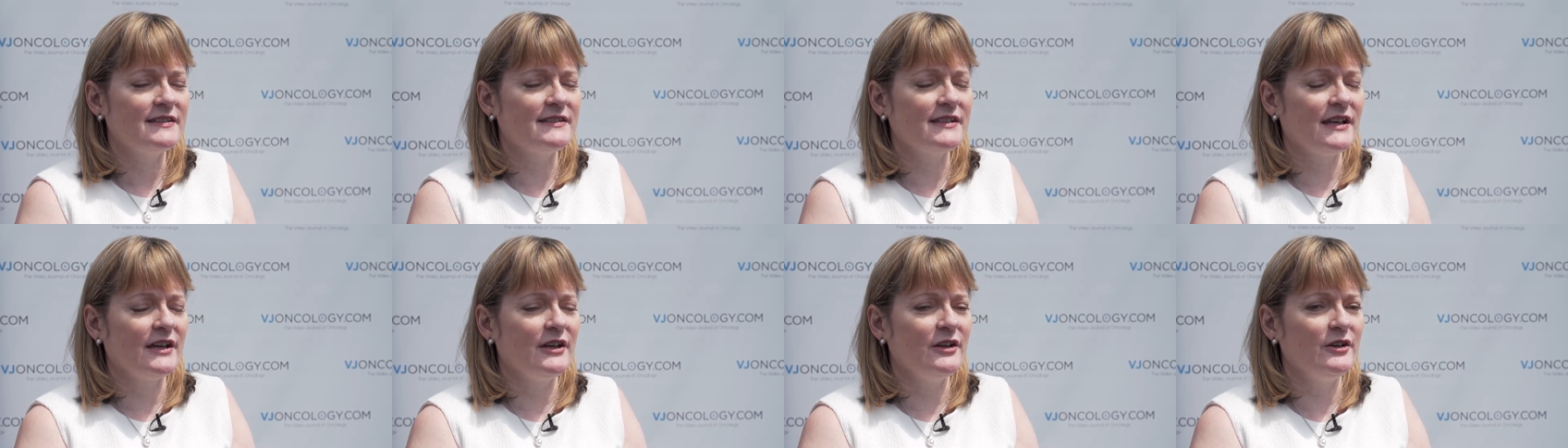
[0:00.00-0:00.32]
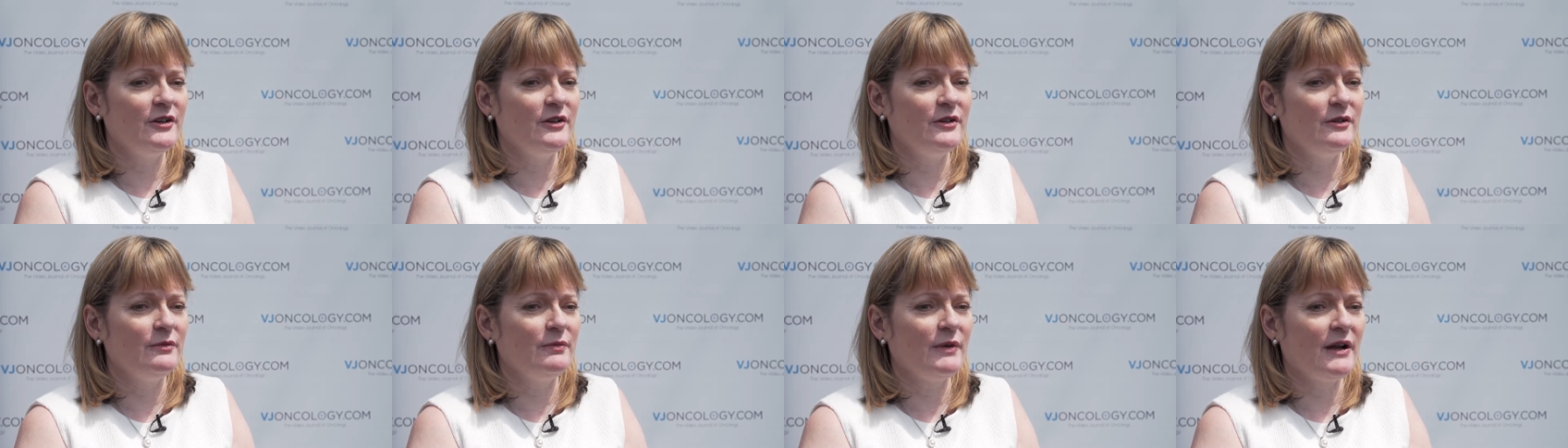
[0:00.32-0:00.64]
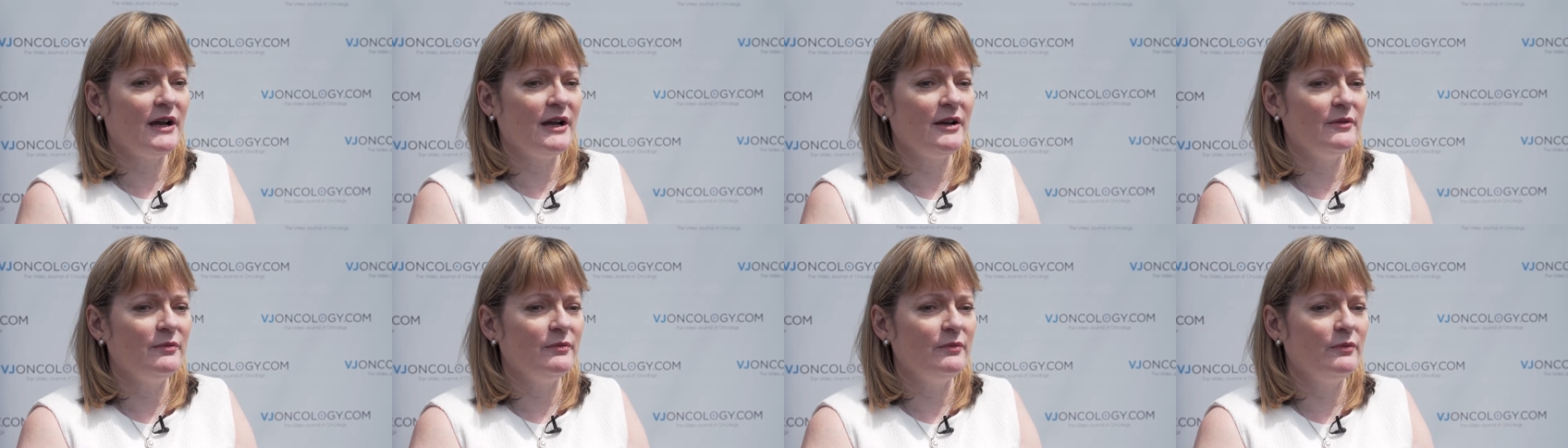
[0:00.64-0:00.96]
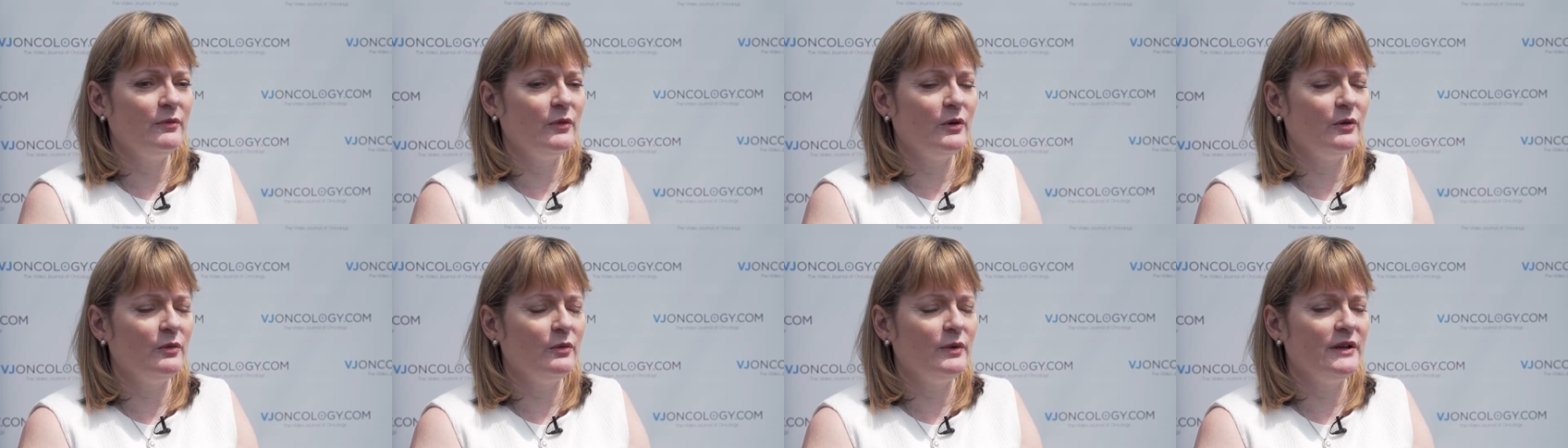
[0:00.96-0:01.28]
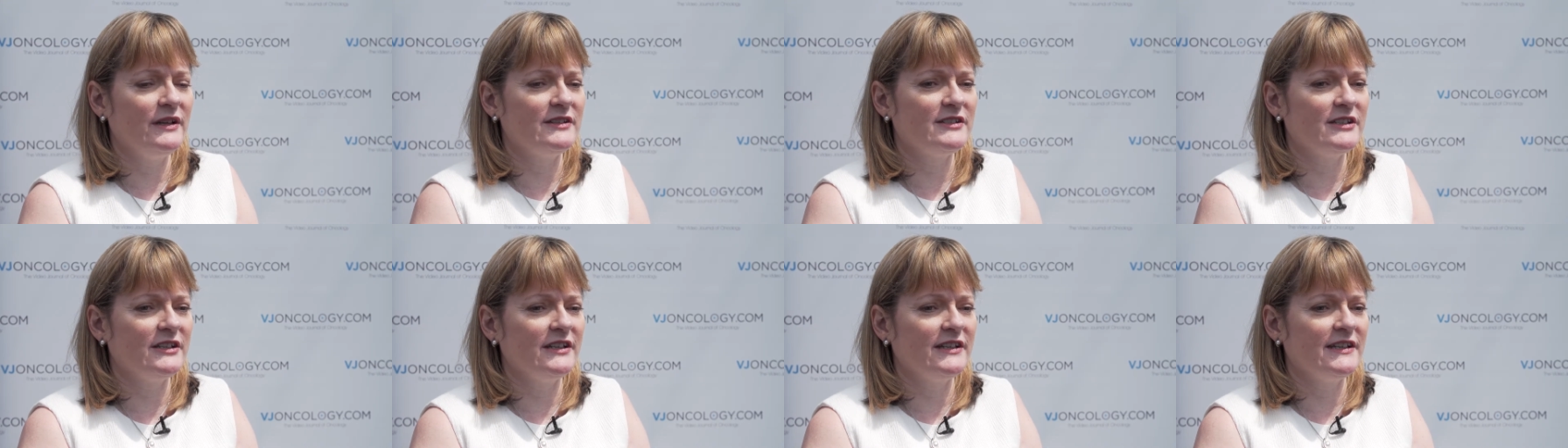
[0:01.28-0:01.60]
so what
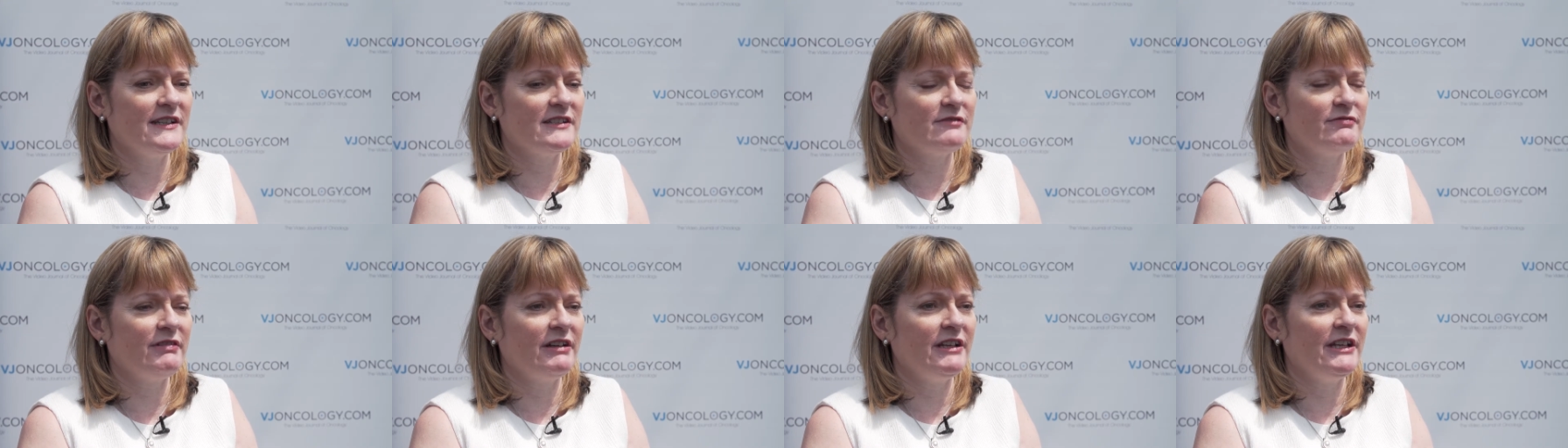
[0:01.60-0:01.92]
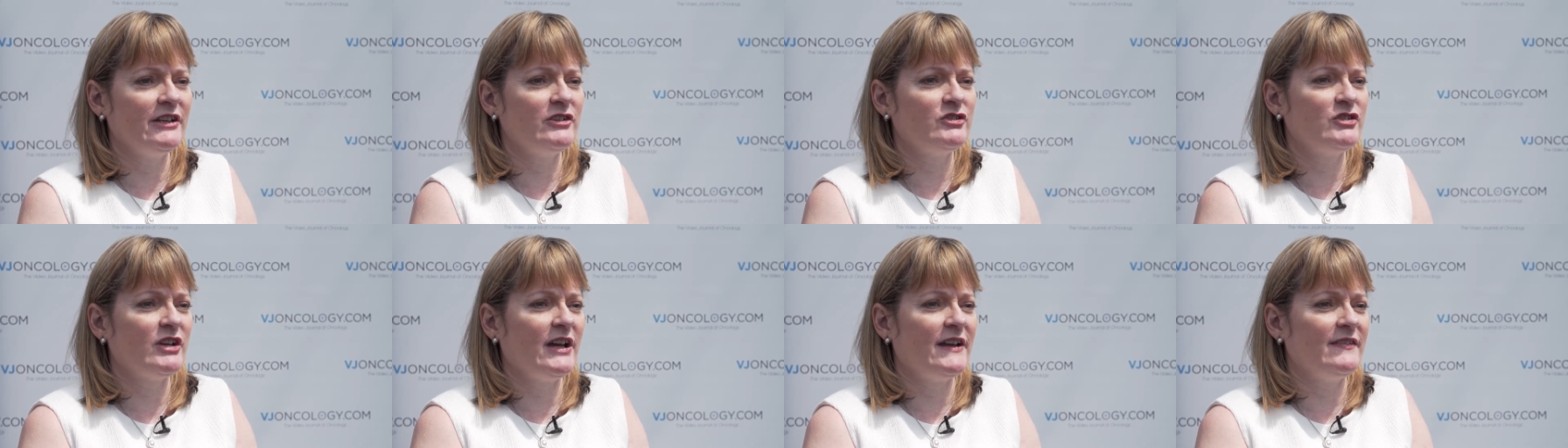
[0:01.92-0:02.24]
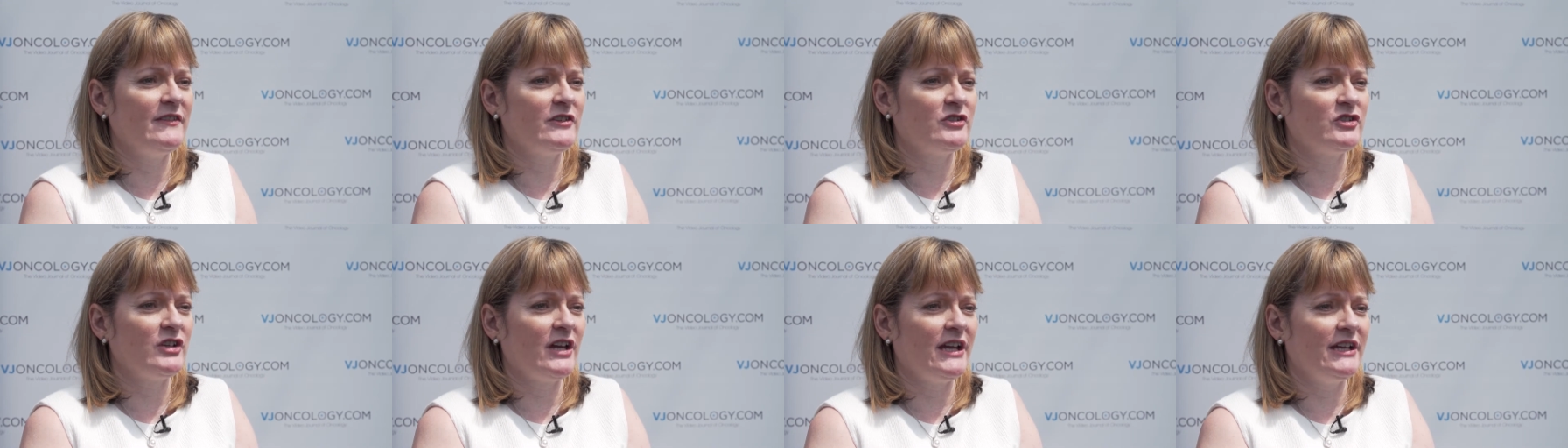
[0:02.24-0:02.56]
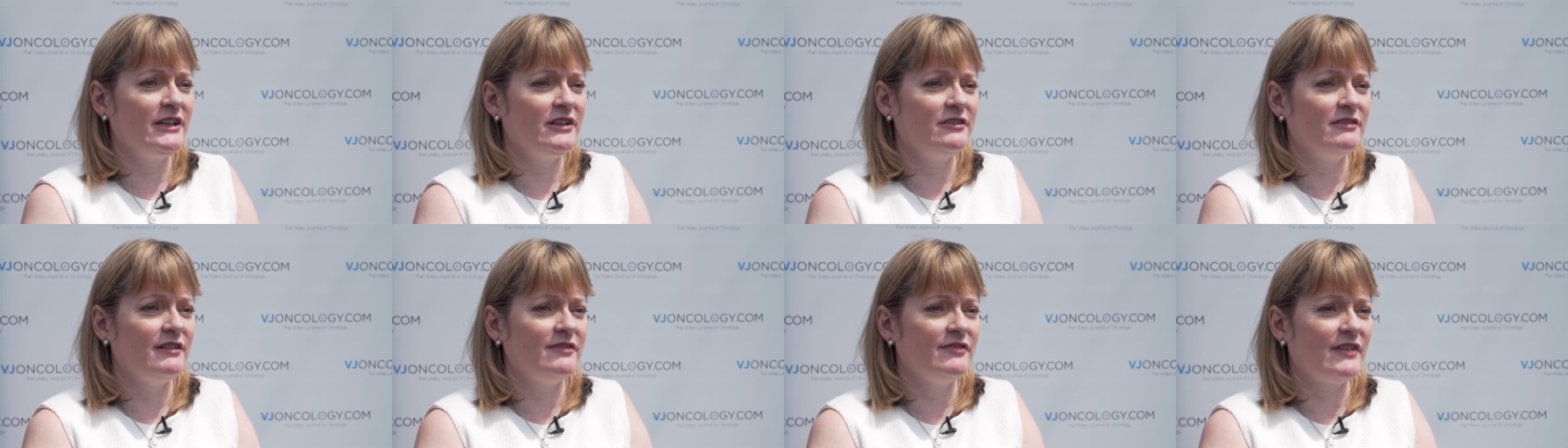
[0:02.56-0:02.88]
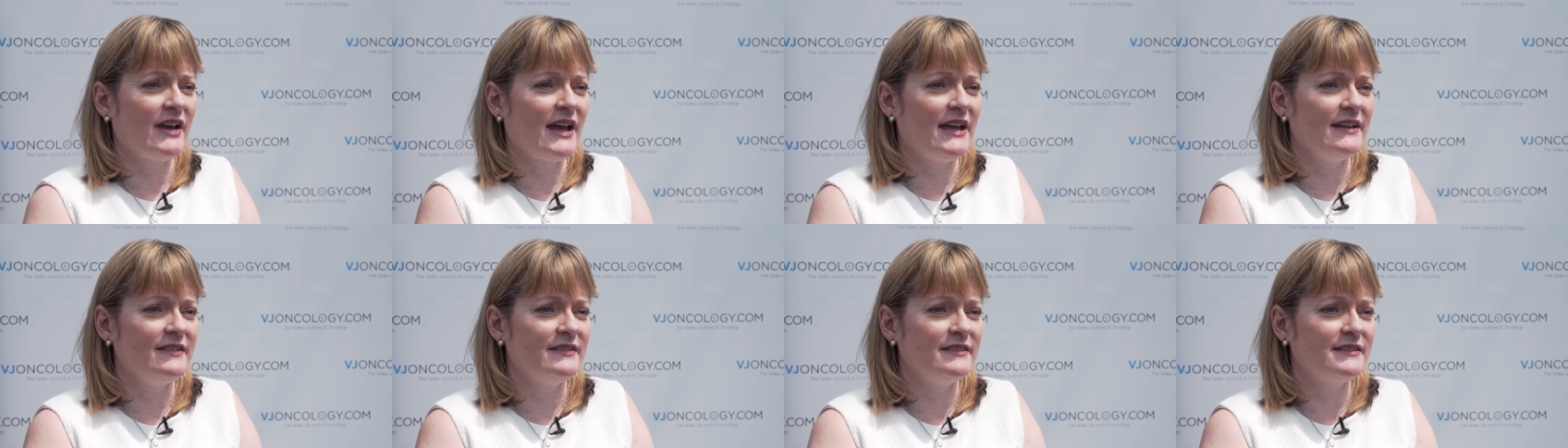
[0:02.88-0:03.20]
we're doing is running Train the Trainer
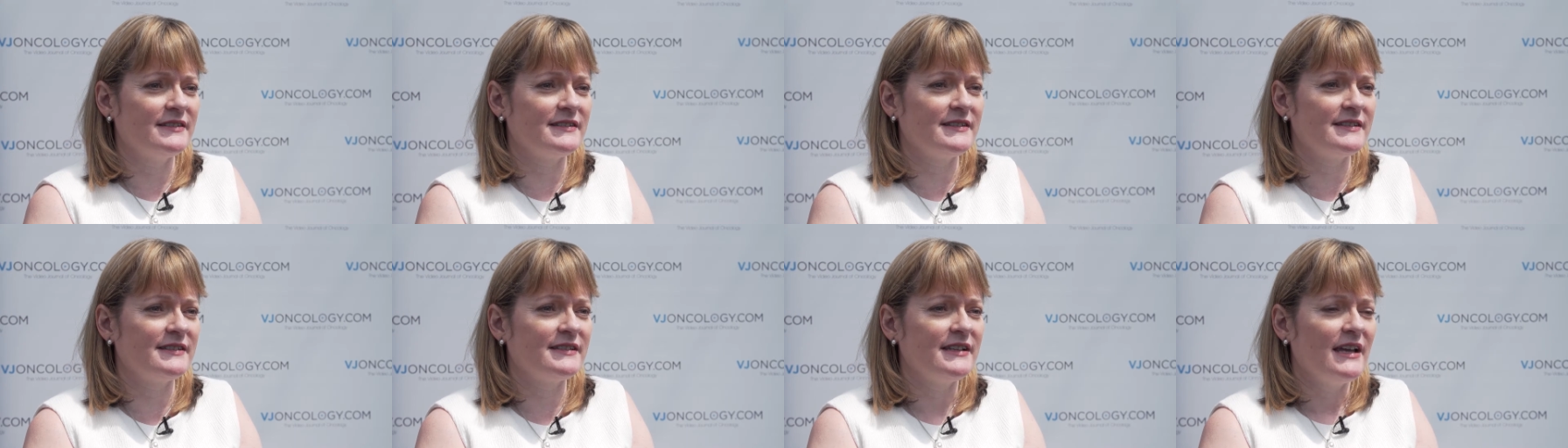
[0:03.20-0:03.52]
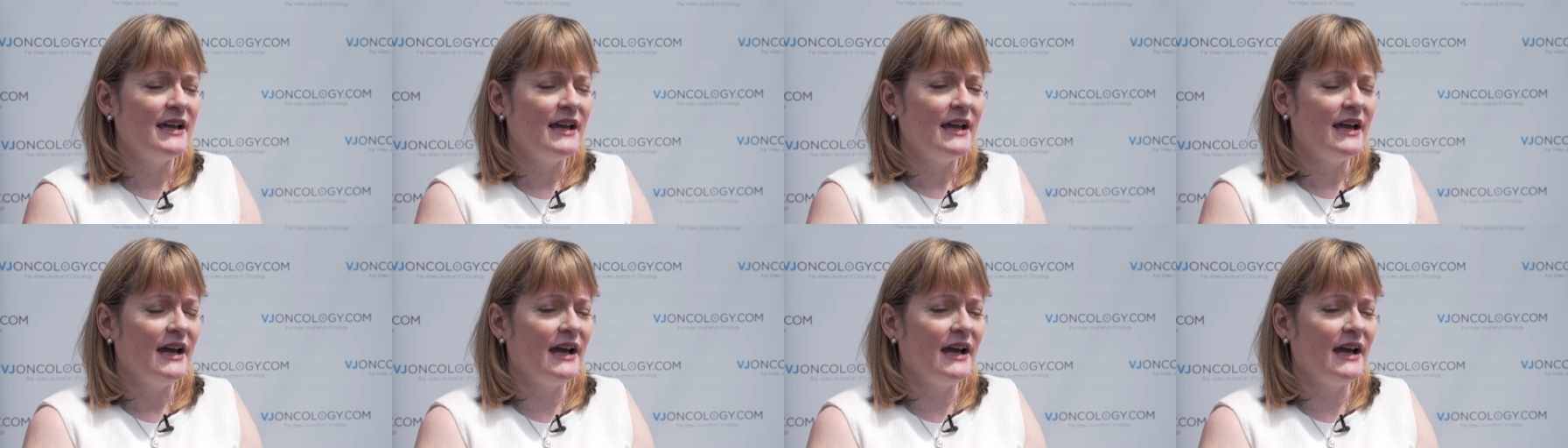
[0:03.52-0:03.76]
events,